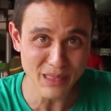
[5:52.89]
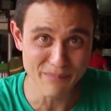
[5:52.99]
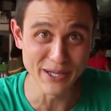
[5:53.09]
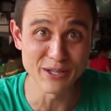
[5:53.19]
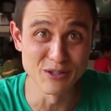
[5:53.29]

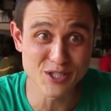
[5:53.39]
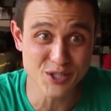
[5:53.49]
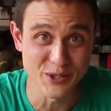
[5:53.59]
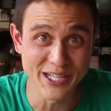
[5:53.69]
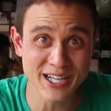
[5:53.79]
make you
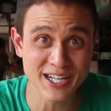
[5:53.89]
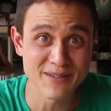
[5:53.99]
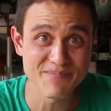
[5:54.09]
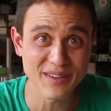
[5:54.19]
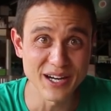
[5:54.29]
shriek
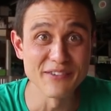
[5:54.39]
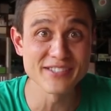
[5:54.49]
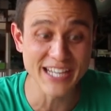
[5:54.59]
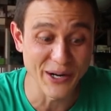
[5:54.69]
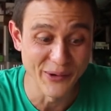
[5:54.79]
of
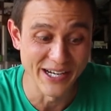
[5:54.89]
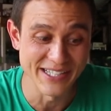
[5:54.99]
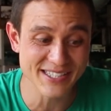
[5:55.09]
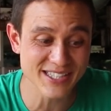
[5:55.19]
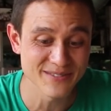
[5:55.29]

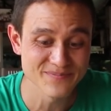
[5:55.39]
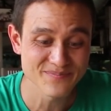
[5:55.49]
sourness